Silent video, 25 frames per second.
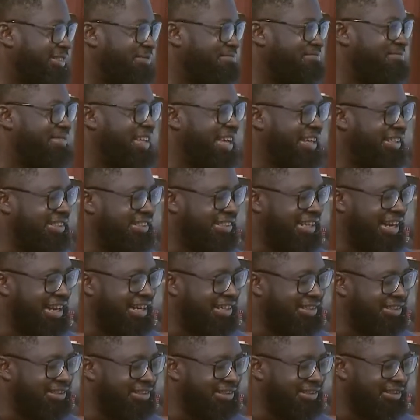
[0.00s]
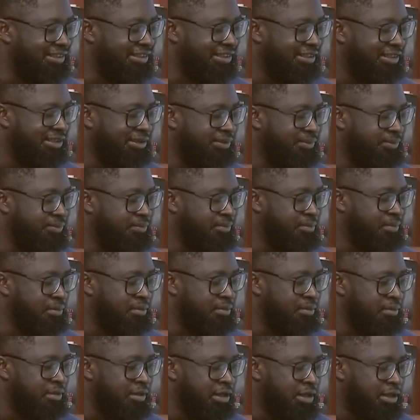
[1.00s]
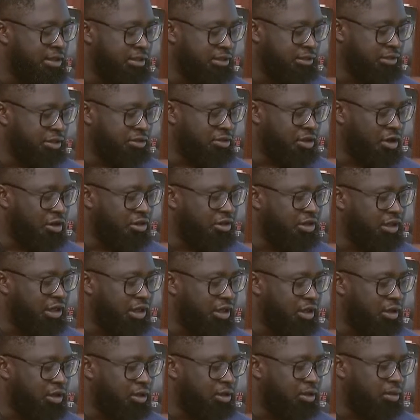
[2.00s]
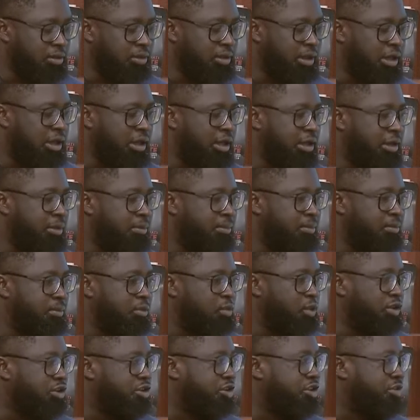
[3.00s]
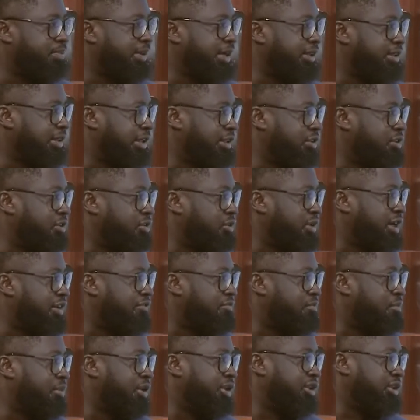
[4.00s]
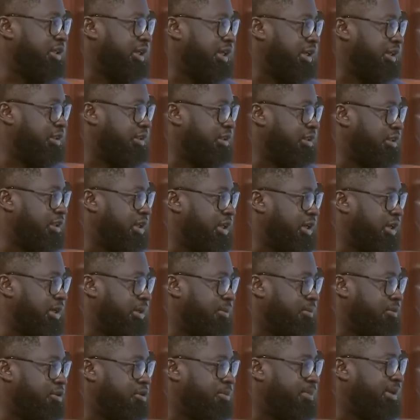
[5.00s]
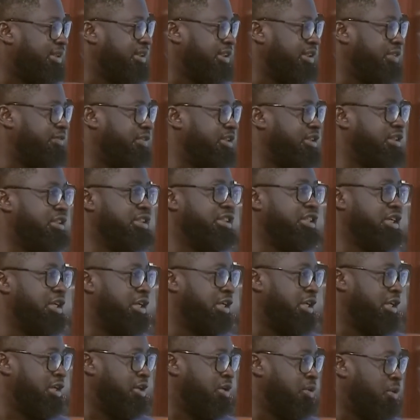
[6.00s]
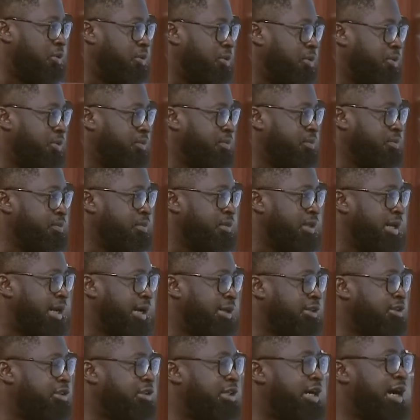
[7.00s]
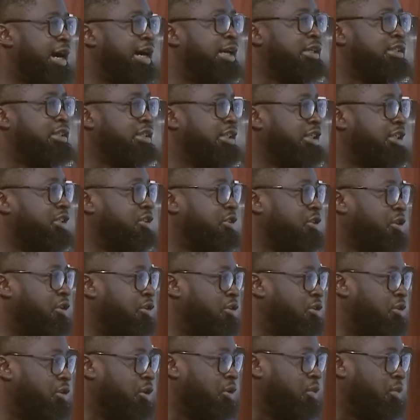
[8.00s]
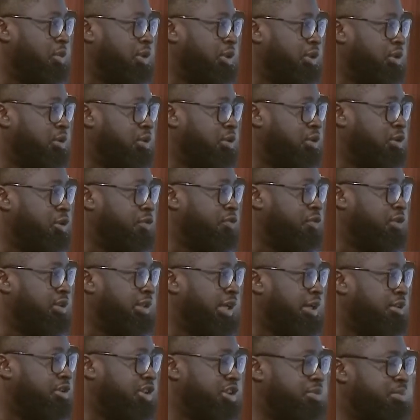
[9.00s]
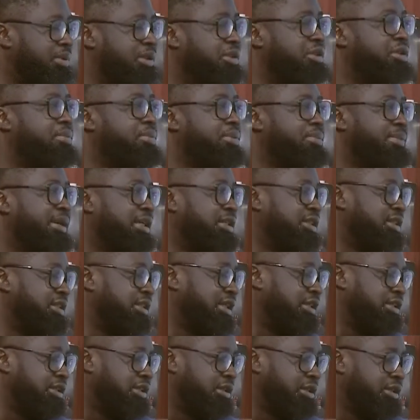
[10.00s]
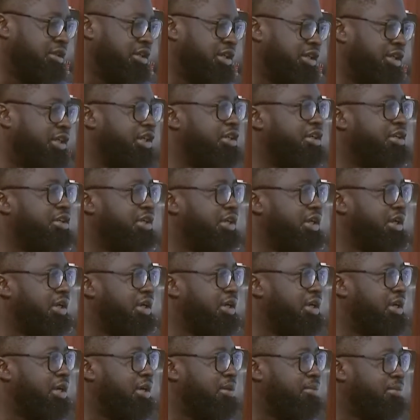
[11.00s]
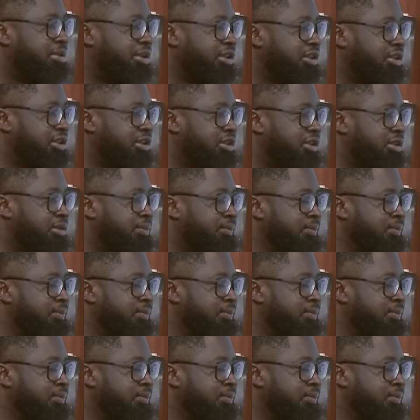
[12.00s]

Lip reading: Exactly. The young girl was suspected to have murdered Super TV CEO. And trial is ongoing. So for now, she's being reprimanded at the Kirikiri prison.